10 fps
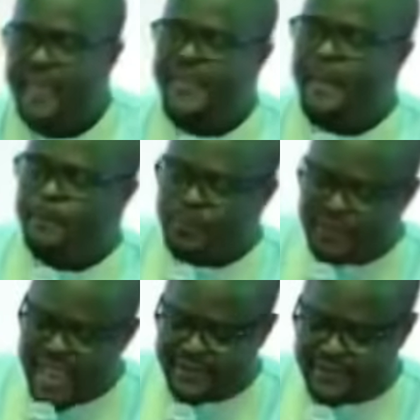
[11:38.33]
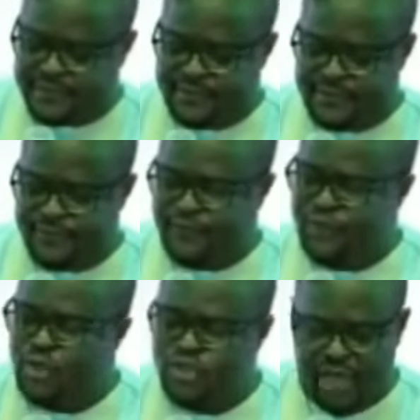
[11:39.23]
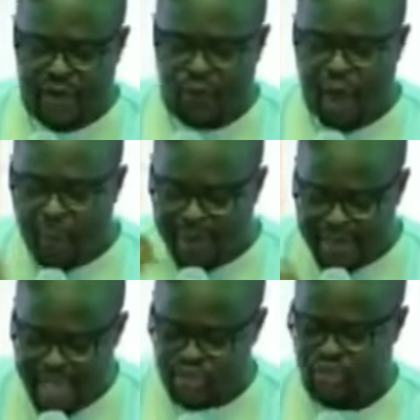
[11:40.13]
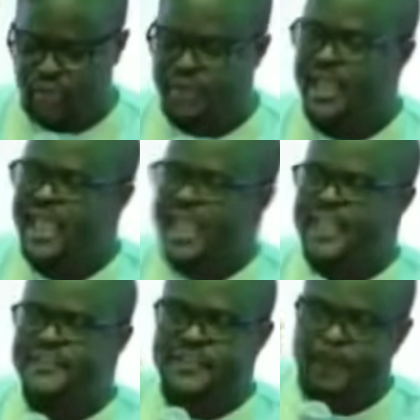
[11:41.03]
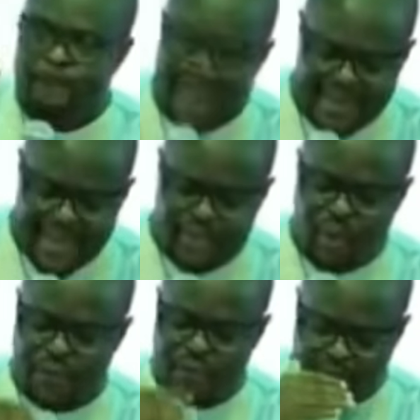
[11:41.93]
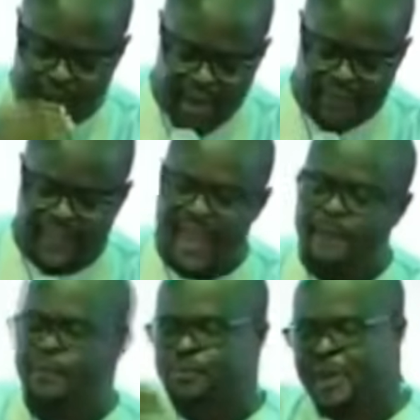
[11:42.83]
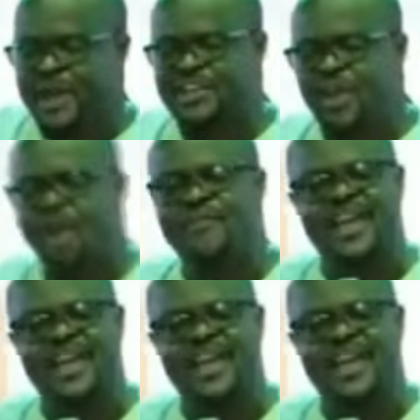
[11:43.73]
bright future for our nation is dependent on the health and prosperity of the rural